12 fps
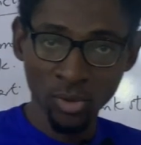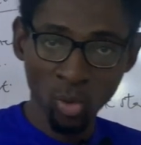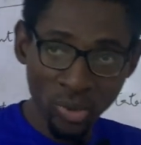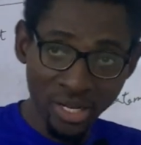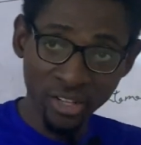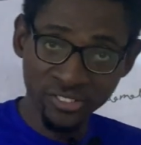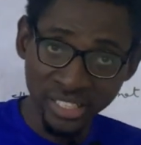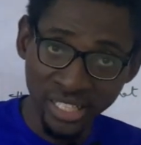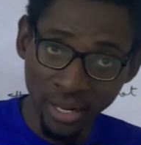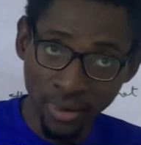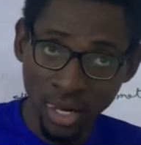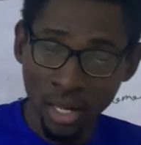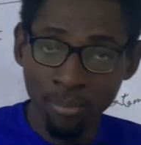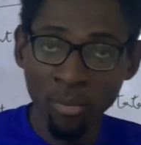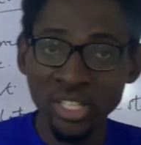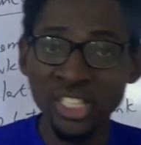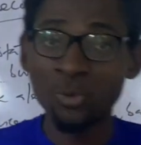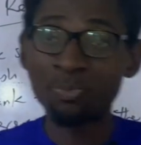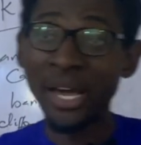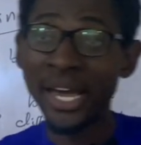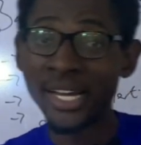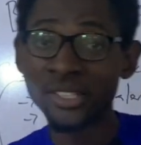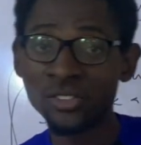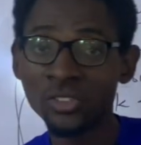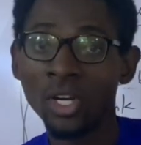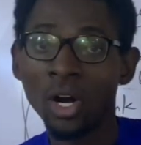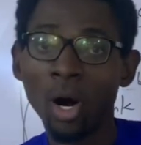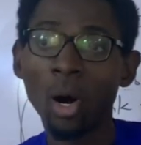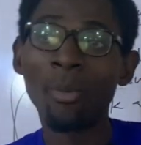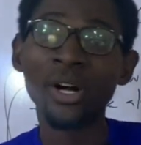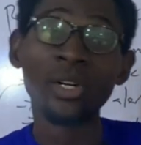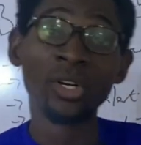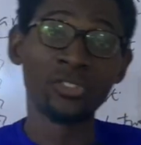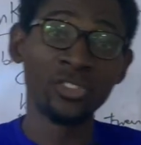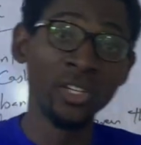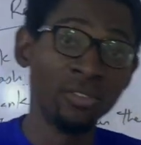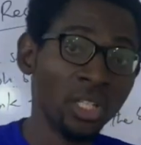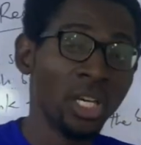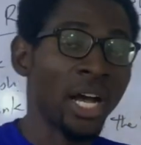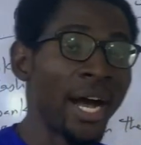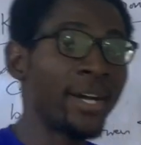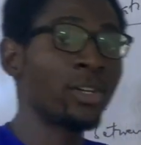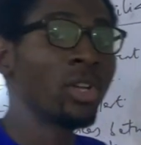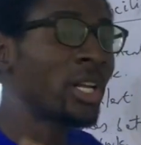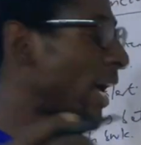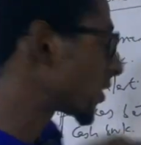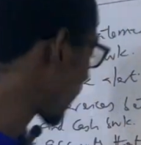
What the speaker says: with the outsider, money spent or money received. And you know that